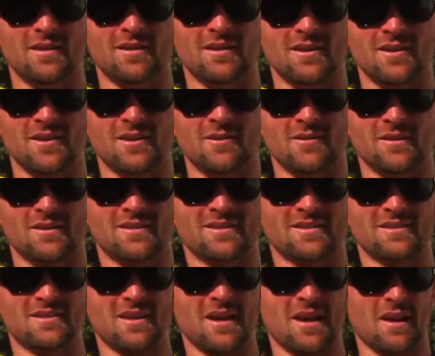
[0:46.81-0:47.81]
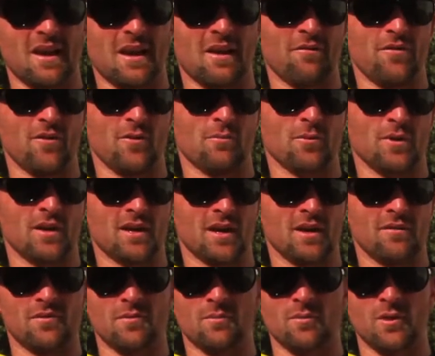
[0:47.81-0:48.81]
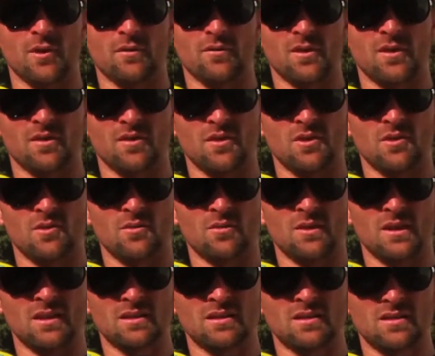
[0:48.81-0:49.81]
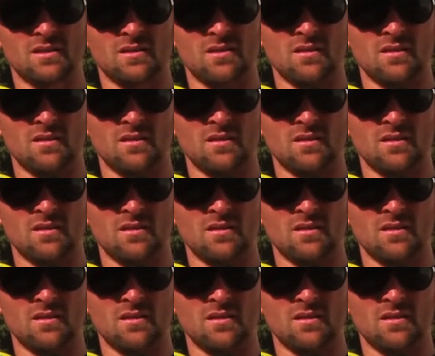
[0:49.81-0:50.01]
I feel pretty comfortable over here in the U.S.